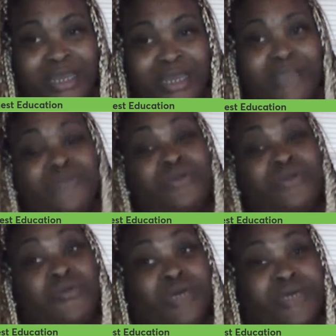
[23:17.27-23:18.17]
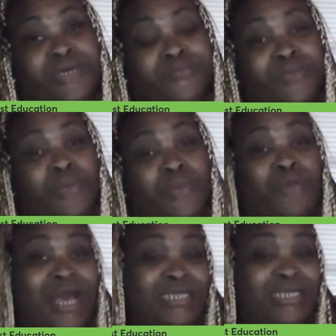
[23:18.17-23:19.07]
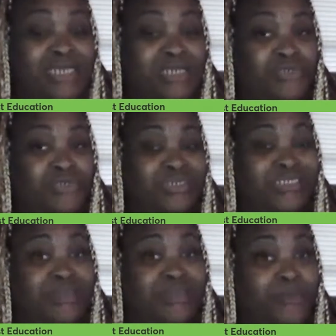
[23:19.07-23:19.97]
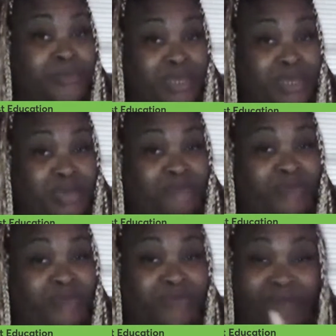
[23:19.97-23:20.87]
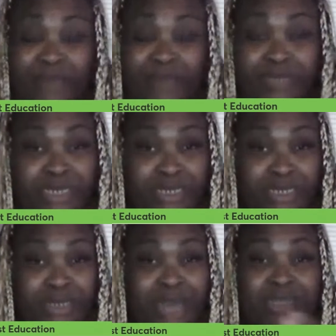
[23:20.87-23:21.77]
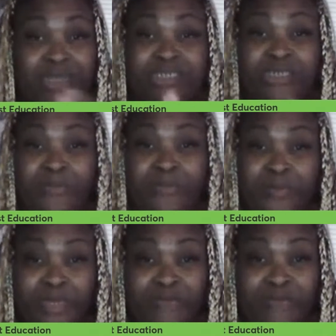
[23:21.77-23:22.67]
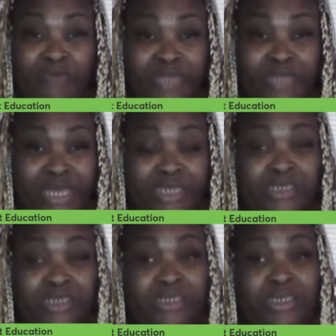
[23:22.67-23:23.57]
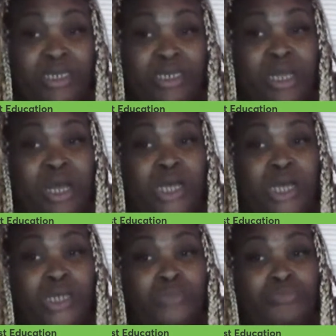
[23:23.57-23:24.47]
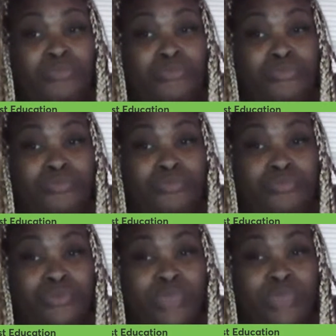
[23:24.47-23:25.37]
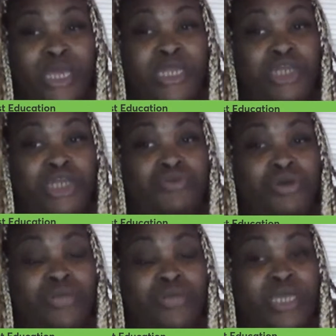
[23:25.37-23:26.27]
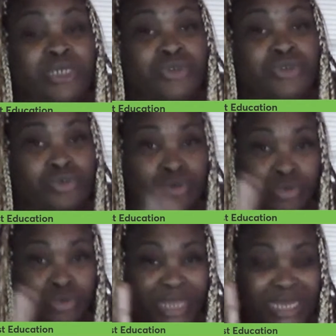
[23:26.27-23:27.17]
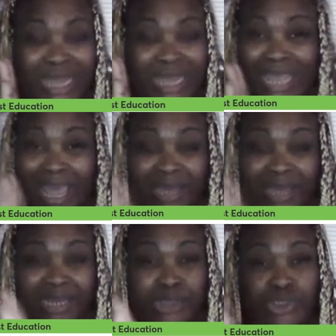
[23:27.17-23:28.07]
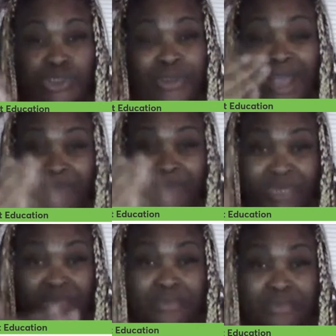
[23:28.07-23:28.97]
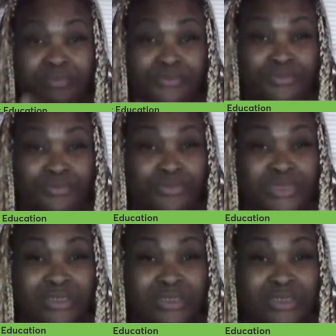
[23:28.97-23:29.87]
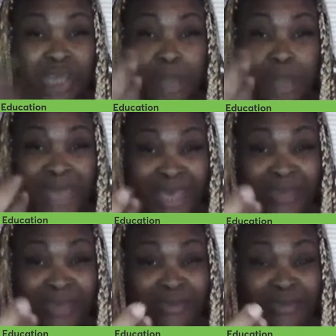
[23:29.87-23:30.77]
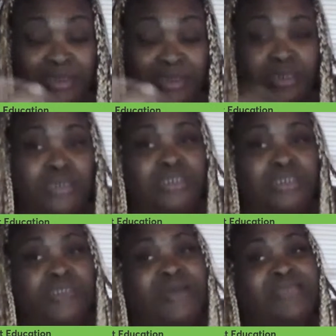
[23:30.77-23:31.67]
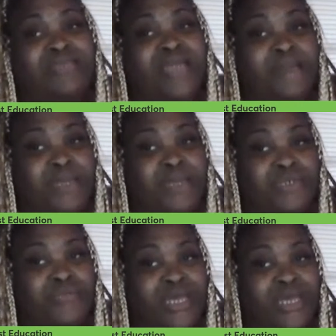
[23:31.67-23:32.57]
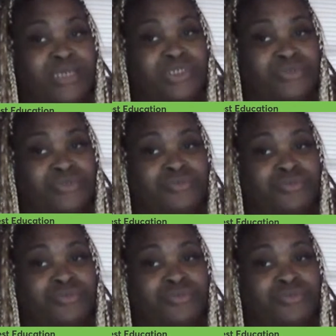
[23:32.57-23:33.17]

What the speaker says: You know what? Well, I did do a supplement for the vitamin D. I did a supplement for that. And then, you know, they can like add that to your IV bag. So I think I may do that too.